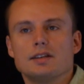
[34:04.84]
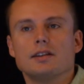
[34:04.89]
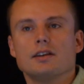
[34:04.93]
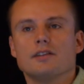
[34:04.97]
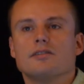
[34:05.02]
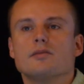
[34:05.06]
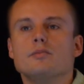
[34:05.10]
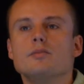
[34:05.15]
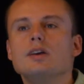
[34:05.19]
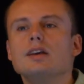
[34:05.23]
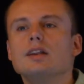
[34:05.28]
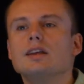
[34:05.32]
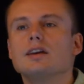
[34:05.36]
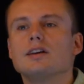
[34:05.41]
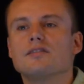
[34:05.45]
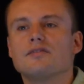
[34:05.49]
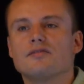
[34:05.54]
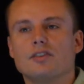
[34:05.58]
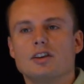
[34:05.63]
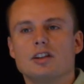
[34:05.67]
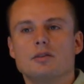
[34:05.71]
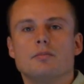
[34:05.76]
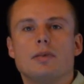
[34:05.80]
idea of immediate
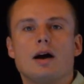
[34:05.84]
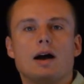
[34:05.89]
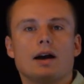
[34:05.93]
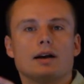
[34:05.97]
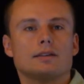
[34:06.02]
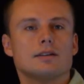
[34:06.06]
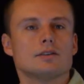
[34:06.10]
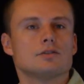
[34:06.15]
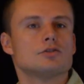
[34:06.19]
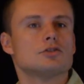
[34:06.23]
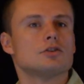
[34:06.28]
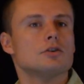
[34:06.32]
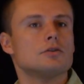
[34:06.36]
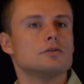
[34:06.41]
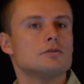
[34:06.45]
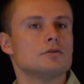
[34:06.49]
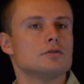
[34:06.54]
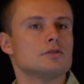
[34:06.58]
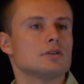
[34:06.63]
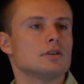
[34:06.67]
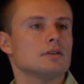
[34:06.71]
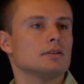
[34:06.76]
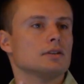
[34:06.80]
feedback that shows
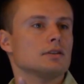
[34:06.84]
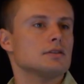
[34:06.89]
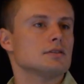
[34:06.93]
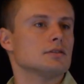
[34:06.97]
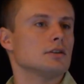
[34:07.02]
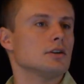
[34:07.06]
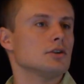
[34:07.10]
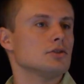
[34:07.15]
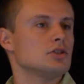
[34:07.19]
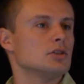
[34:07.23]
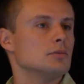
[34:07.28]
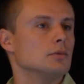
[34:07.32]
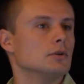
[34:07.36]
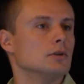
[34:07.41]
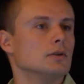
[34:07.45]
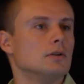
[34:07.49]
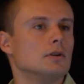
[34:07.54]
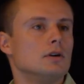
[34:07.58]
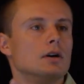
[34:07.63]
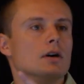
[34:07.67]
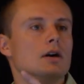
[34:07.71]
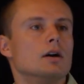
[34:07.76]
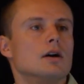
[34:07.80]
you something's touchable
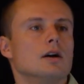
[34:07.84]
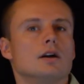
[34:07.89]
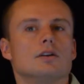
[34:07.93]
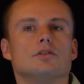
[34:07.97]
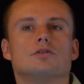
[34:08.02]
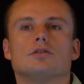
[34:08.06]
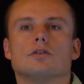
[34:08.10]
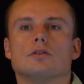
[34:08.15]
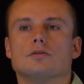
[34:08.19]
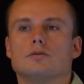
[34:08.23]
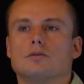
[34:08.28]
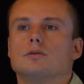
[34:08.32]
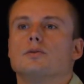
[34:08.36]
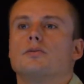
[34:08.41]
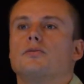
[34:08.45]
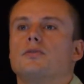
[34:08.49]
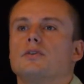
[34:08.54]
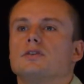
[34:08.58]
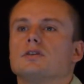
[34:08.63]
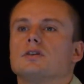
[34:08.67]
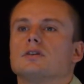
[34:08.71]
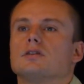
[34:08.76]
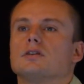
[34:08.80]
and shows you the
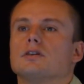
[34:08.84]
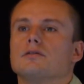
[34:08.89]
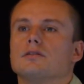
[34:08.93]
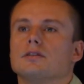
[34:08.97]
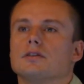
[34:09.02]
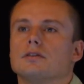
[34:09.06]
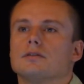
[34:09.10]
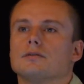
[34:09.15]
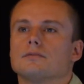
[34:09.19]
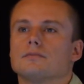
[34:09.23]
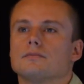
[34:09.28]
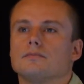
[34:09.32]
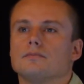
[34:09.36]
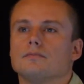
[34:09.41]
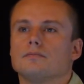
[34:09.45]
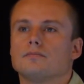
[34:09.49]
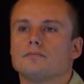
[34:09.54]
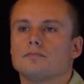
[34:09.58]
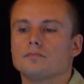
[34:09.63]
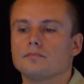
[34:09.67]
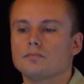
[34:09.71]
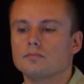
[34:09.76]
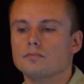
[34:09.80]
physics of it
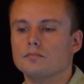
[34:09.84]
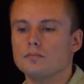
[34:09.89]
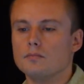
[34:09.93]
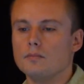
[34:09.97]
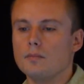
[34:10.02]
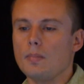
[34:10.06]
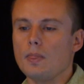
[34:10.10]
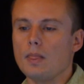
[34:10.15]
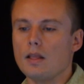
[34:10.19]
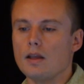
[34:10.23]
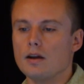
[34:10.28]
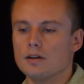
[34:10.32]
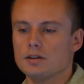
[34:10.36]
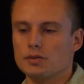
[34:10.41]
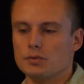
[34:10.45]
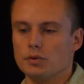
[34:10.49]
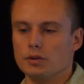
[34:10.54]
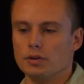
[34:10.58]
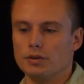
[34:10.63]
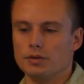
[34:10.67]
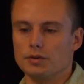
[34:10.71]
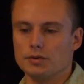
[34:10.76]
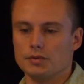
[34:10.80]
is
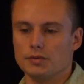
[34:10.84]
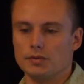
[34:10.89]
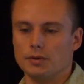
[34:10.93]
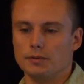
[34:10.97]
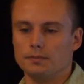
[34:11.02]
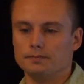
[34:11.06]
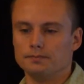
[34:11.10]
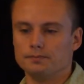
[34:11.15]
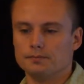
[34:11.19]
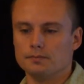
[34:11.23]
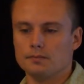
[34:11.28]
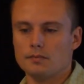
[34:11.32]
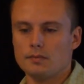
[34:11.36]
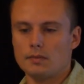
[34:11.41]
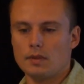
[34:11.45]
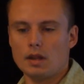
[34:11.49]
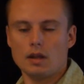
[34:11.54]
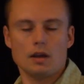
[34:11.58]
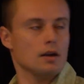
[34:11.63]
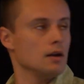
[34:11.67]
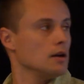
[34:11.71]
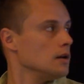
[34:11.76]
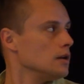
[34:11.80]
really useful.
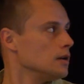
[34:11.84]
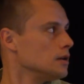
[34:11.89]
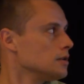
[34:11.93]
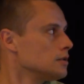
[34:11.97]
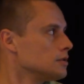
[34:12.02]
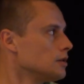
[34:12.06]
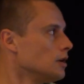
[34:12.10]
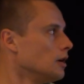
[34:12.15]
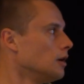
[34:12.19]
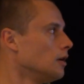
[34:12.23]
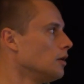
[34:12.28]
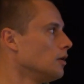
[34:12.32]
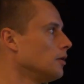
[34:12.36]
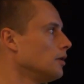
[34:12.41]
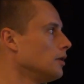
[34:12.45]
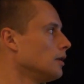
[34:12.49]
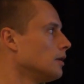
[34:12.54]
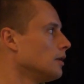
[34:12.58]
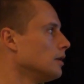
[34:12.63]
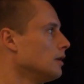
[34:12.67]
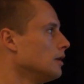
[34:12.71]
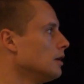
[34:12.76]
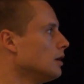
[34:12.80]
So
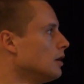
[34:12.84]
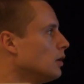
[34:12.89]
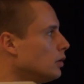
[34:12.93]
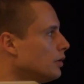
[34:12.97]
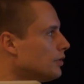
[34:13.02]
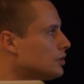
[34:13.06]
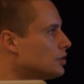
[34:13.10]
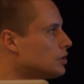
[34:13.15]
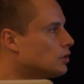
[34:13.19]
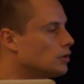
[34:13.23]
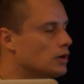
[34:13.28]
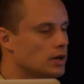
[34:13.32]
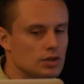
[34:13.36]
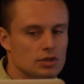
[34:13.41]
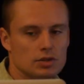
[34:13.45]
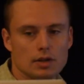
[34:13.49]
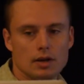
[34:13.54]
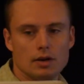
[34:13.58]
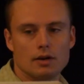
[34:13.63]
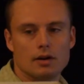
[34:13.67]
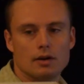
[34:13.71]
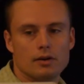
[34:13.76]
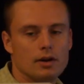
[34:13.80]
we've stretched
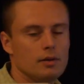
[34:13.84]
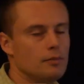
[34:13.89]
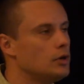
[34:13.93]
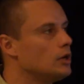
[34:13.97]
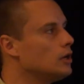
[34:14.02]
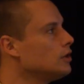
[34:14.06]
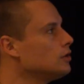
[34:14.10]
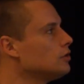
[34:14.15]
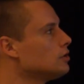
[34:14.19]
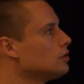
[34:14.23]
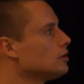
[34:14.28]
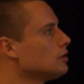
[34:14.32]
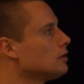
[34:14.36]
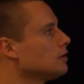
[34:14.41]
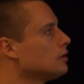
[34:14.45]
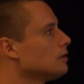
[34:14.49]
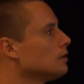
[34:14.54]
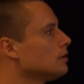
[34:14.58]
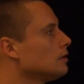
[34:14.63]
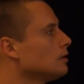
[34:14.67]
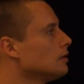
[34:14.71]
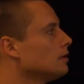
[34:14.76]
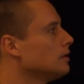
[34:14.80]
out our image.
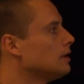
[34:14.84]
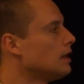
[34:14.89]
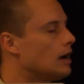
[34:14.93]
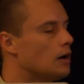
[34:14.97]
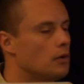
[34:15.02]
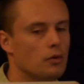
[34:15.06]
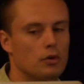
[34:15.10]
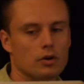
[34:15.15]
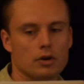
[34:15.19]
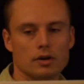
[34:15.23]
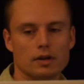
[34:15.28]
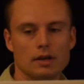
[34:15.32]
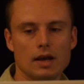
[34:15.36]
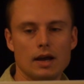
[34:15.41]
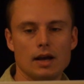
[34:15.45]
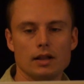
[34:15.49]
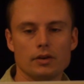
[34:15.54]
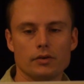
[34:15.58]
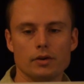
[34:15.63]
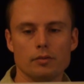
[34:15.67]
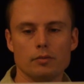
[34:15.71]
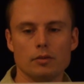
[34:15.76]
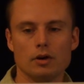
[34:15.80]
Now we're in
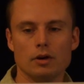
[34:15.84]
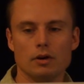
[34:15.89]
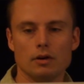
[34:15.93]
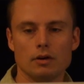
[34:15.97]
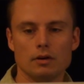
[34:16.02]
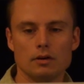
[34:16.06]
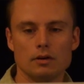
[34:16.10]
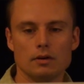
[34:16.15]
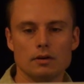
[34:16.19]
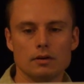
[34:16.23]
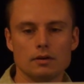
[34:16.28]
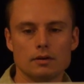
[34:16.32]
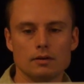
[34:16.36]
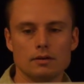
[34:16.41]
gallery mode.